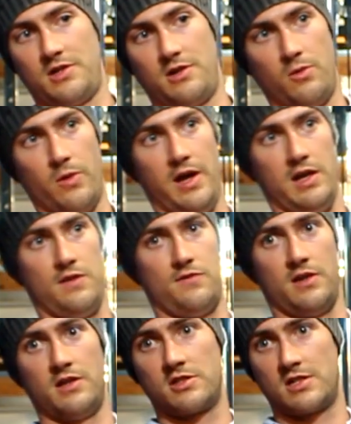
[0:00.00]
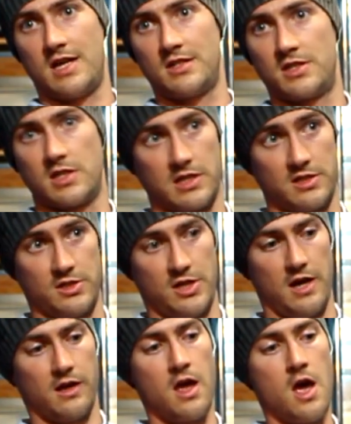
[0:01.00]
you know, weightlifting, snatches, cleans and
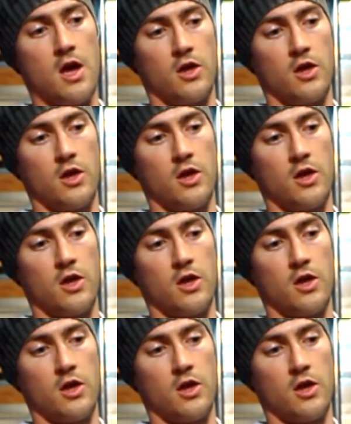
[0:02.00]
jack,